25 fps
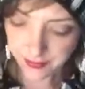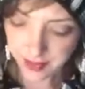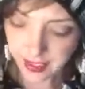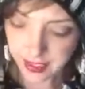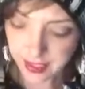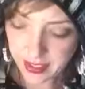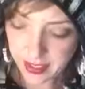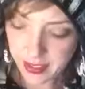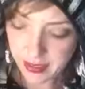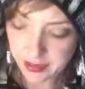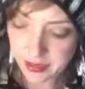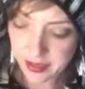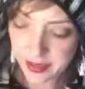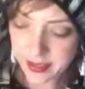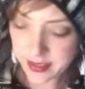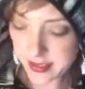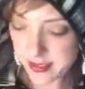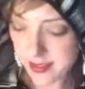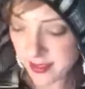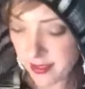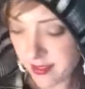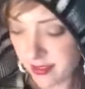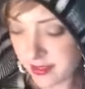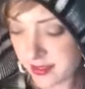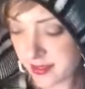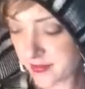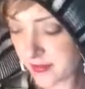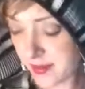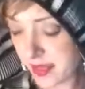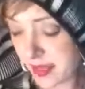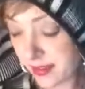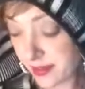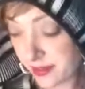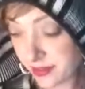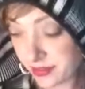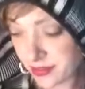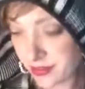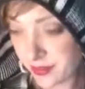Find out it's not as
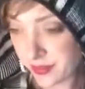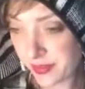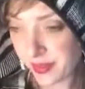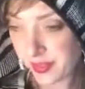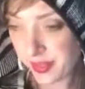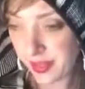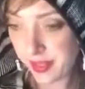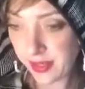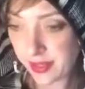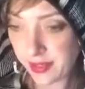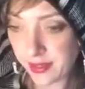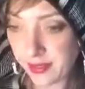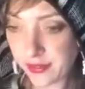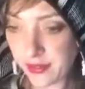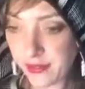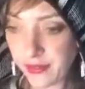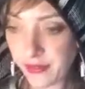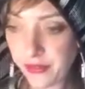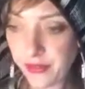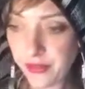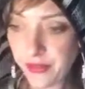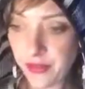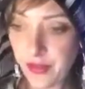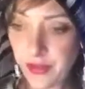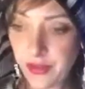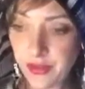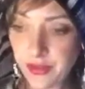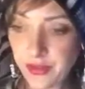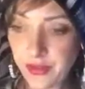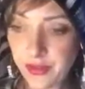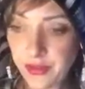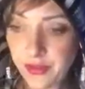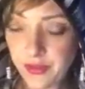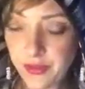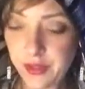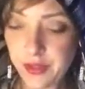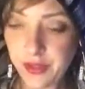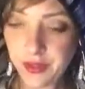bad as you think it is.
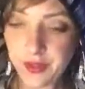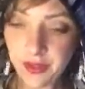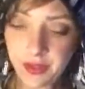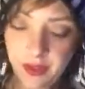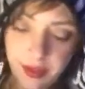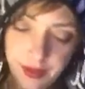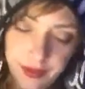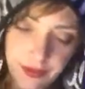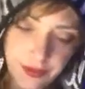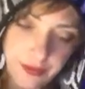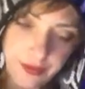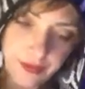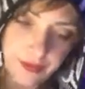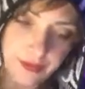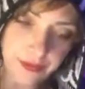The only thing to